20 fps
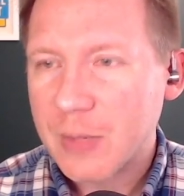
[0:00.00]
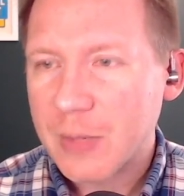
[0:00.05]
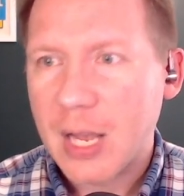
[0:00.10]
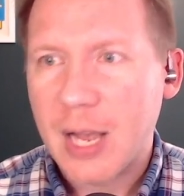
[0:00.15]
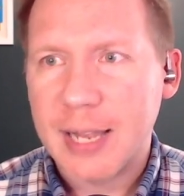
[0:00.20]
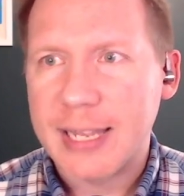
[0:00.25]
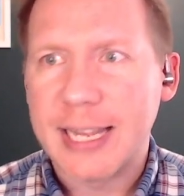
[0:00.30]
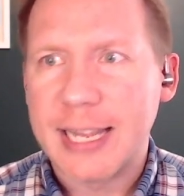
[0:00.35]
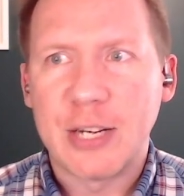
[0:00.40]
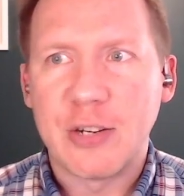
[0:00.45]

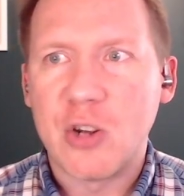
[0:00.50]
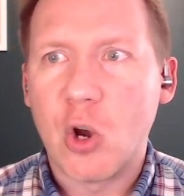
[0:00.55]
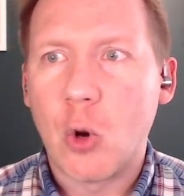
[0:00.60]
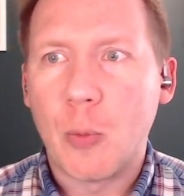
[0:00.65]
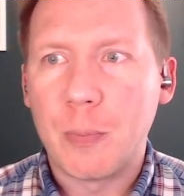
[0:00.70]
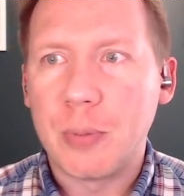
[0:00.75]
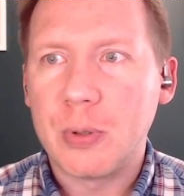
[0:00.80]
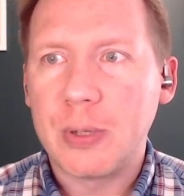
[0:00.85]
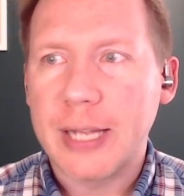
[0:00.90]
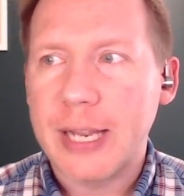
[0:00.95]
Again,
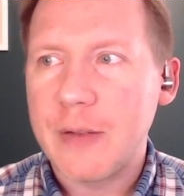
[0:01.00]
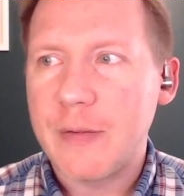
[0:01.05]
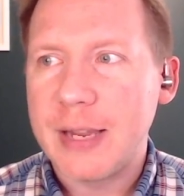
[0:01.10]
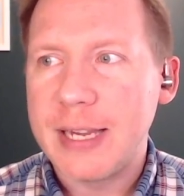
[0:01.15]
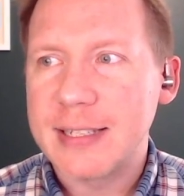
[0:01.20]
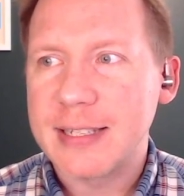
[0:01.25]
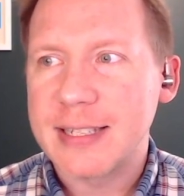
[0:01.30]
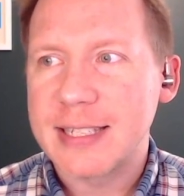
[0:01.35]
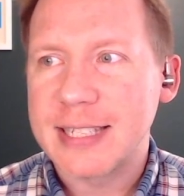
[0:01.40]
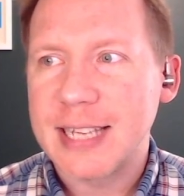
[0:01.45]
don't believe
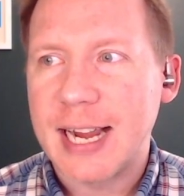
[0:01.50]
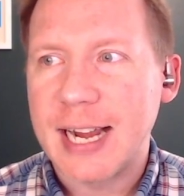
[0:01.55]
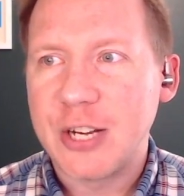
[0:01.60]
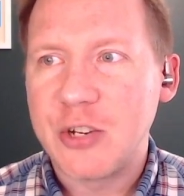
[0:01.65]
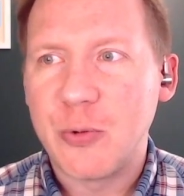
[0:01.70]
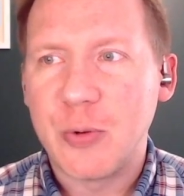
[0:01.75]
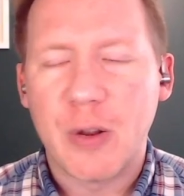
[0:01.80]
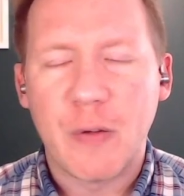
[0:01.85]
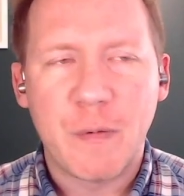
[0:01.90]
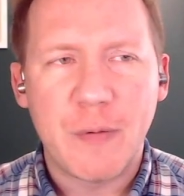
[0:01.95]
he's assigned
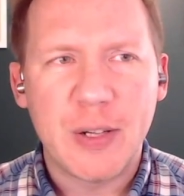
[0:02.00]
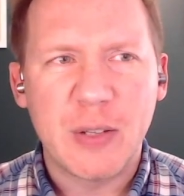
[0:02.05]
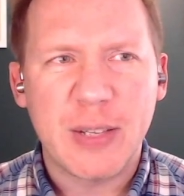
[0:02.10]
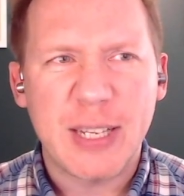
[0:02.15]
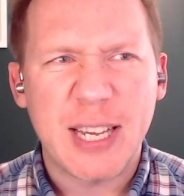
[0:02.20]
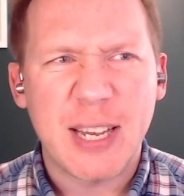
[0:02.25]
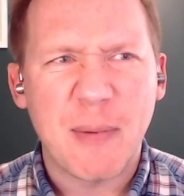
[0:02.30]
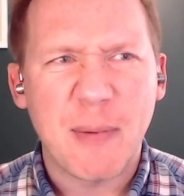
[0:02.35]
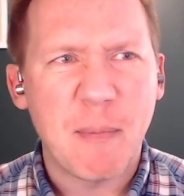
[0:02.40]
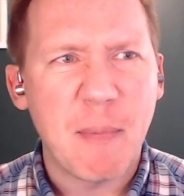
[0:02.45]
to an
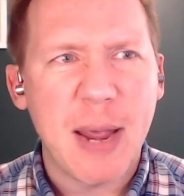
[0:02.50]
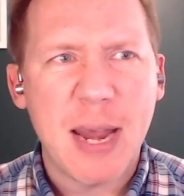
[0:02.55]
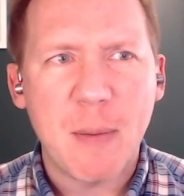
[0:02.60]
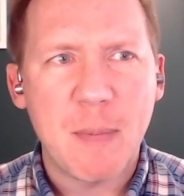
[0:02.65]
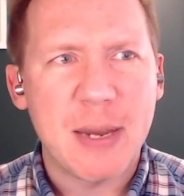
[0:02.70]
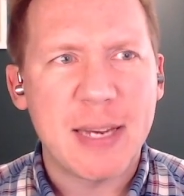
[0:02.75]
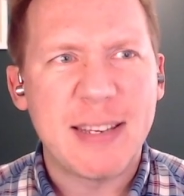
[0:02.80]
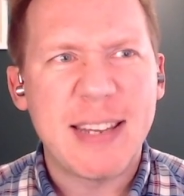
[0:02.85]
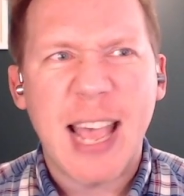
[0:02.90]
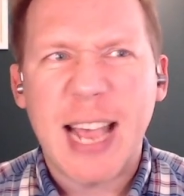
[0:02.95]
affiliate,
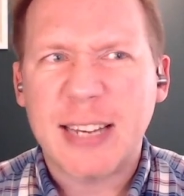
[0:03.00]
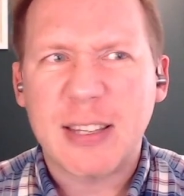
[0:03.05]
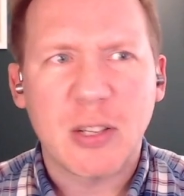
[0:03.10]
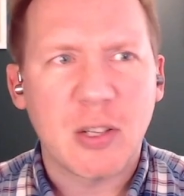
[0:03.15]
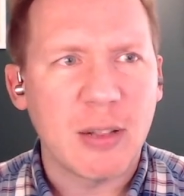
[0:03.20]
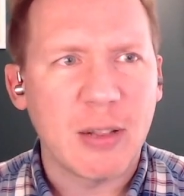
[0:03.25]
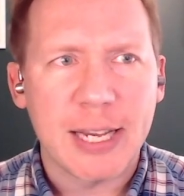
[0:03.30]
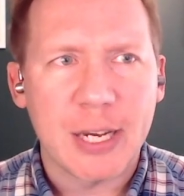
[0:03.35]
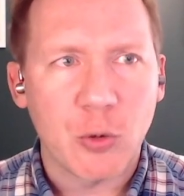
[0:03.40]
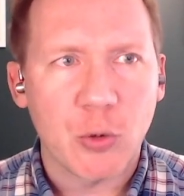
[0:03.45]
maybe
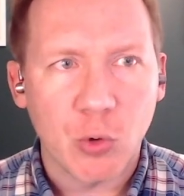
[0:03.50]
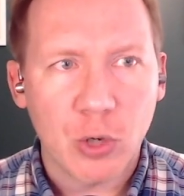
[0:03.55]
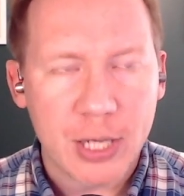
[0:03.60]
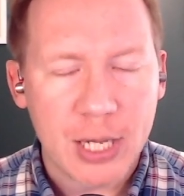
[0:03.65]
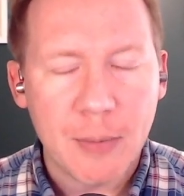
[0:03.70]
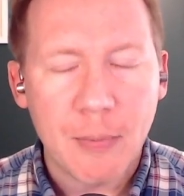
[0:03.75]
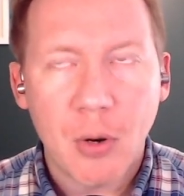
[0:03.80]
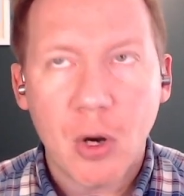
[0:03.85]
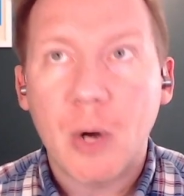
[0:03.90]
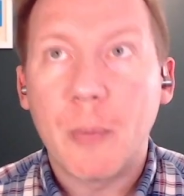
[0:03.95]
technically in
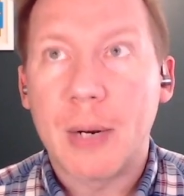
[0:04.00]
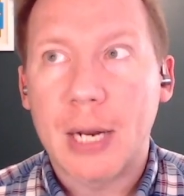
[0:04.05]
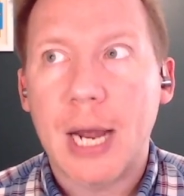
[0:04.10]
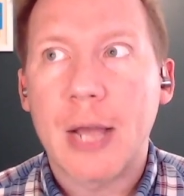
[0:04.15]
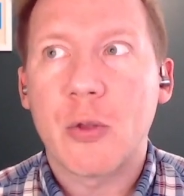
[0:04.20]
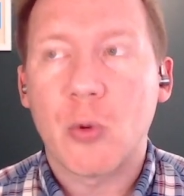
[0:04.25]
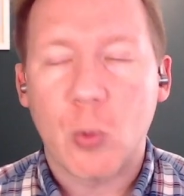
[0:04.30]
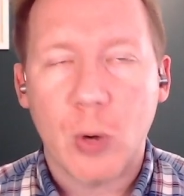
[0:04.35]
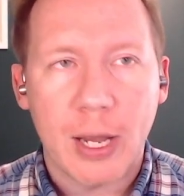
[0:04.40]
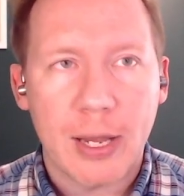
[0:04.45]
rookie ball, but
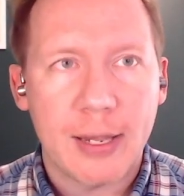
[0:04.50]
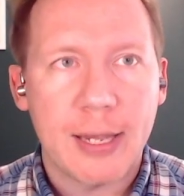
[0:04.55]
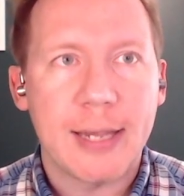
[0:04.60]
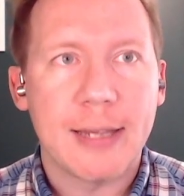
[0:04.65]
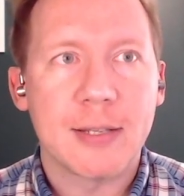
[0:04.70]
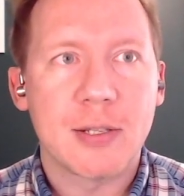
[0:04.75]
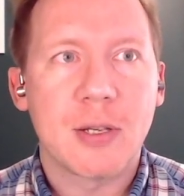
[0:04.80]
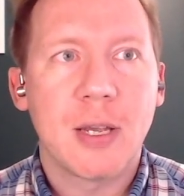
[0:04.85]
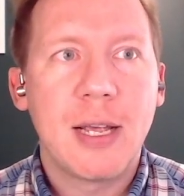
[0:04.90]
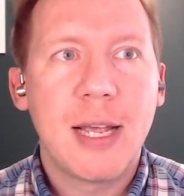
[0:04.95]
either way, he
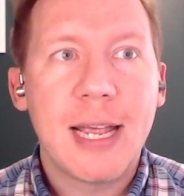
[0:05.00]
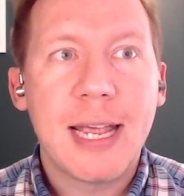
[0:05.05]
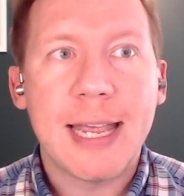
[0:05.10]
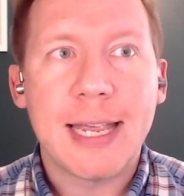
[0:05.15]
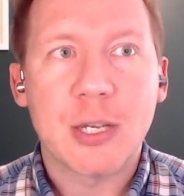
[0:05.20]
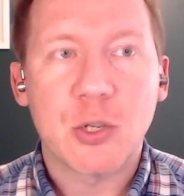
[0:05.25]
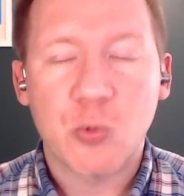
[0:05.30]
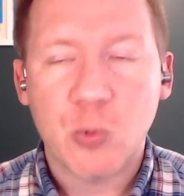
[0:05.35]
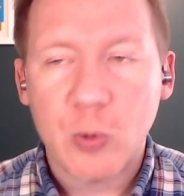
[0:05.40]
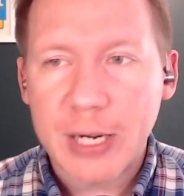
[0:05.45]
is
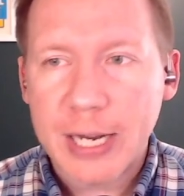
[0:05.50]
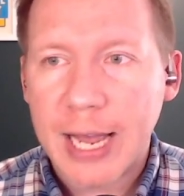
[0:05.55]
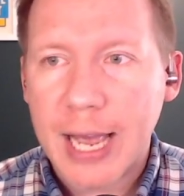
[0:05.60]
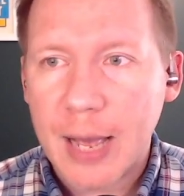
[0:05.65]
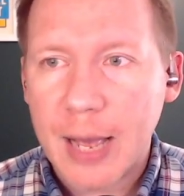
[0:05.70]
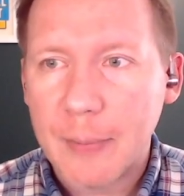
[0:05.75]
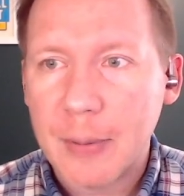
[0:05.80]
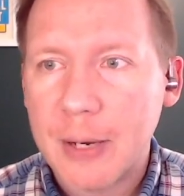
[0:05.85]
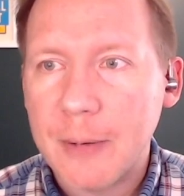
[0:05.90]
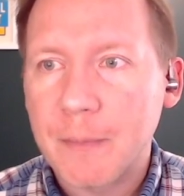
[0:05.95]

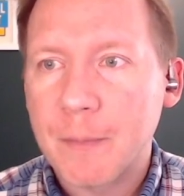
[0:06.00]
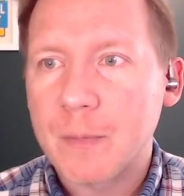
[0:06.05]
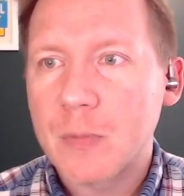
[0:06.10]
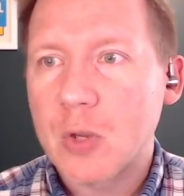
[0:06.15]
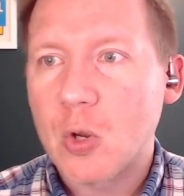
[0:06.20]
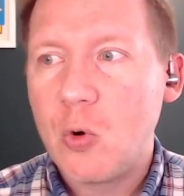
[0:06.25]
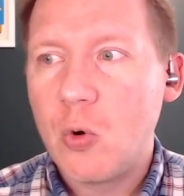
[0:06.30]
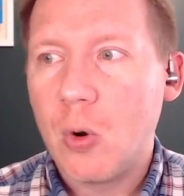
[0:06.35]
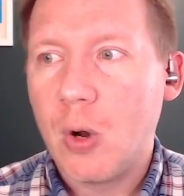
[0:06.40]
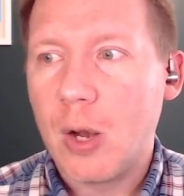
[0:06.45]
rehabbing.
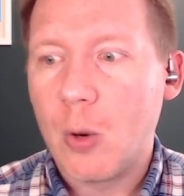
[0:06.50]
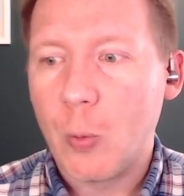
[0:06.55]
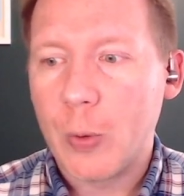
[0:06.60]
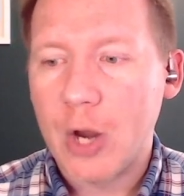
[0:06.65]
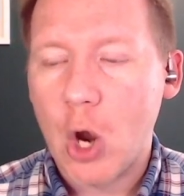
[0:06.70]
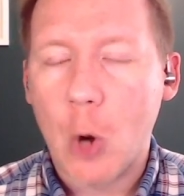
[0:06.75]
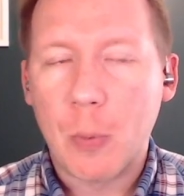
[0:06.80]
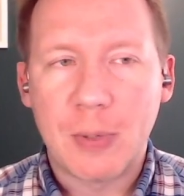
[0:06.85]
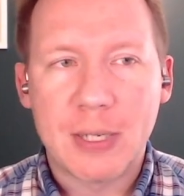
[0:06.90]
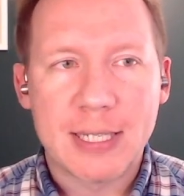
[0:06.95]
We
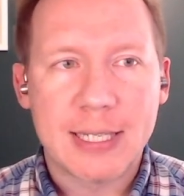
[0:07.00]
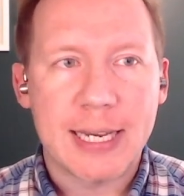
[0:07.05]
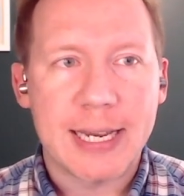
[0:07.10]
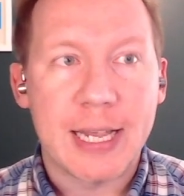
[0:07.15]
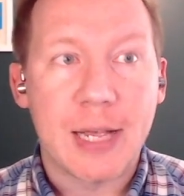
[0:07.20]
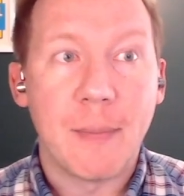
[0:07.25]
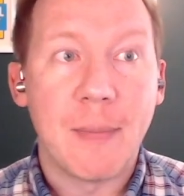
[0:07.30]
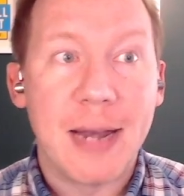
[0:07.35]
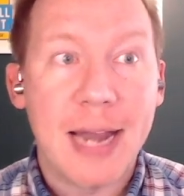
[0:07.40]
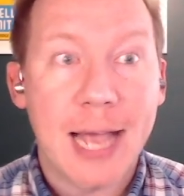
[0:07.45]
hope to see
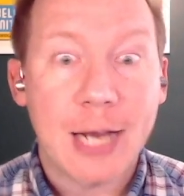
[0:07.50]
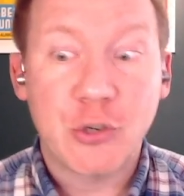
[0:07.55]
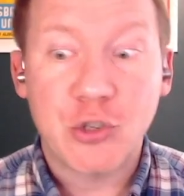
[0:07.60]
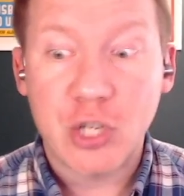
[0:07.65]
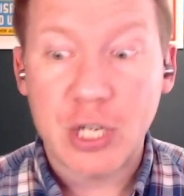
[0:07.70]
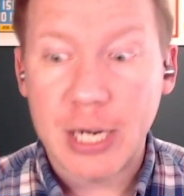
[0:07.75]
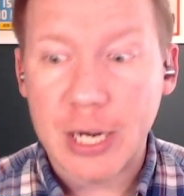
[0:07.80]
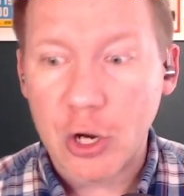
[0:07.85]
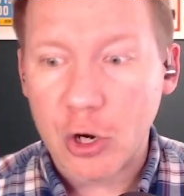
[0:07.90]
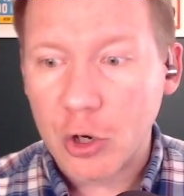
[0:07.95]
him next
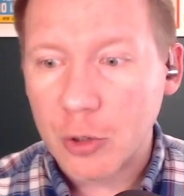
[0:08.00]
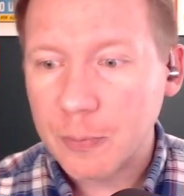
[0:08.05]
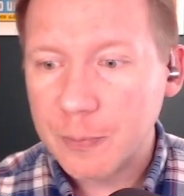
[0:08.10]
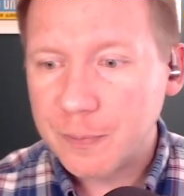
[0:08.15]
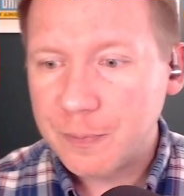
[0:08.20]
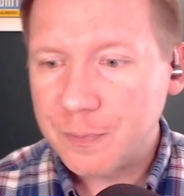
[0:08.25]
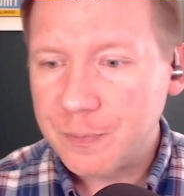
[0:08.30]
year.